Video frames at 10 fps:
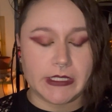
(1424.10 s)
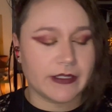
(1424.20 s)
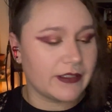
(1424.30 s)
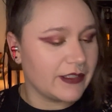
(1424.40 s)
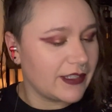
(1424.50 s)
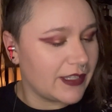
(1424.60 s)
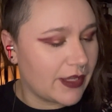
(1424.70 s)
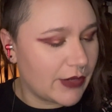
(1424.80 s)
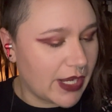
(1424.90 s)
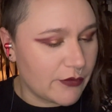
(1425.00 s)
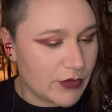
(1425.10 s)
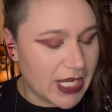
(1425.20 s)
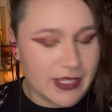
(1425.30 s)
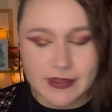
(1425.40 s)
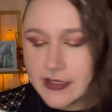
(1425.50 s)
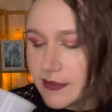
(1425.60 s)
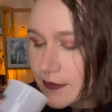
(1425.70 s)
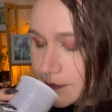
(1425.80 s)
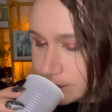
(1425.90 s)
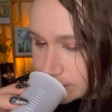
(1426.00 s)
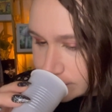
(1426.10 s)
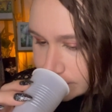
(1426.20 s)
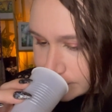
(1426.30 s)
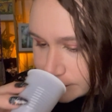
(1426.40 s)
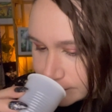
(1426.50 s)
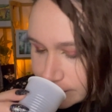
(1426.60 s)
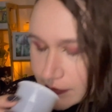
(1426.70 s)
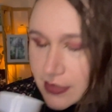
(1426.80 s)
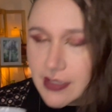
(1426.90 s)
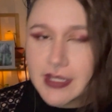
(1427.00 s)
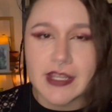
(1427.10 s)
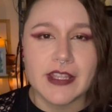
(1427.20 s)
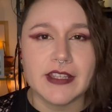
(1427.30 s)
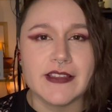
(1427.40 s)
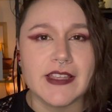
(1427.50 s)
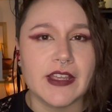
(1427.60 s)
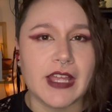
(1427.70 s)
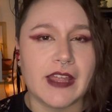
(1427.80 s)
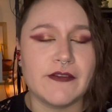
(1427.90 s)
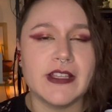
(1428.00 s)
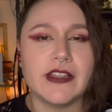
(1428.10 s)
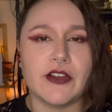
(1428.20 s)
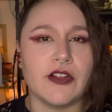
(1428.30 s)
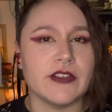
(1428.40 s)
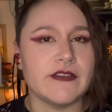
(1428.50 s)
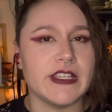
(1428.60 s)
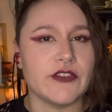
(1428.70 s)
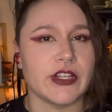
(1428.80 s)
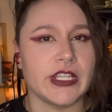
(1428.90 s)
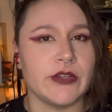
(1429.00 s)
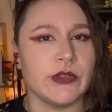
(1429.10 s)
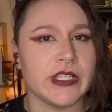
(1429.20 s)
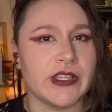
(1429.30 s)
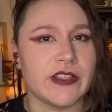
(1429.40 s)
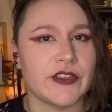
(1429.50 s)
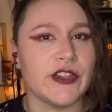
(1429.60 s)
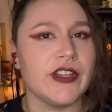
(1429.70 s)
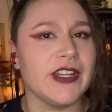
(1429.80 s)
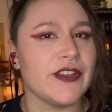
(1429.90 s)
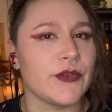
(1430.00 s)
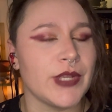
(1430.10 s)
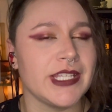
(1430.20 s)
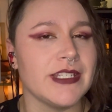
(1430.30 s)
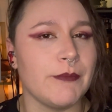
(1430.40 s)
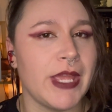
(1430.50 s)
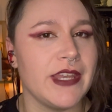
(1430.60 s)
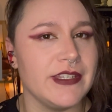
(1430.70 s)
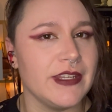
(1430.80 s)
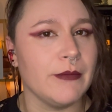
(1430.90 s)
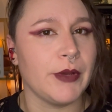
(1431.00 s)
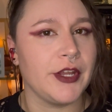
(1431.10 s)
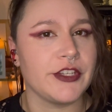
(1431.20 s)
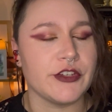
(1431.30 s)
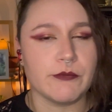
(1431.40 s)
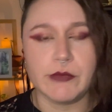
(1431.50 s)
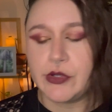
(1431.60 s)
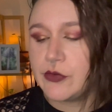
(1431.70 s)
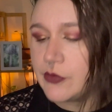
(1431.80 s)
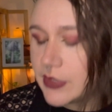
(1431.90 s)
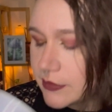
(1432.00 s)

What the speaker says: How would I rank these? Because I feel like all of these are equally as good, and it's really dependent upon your mood.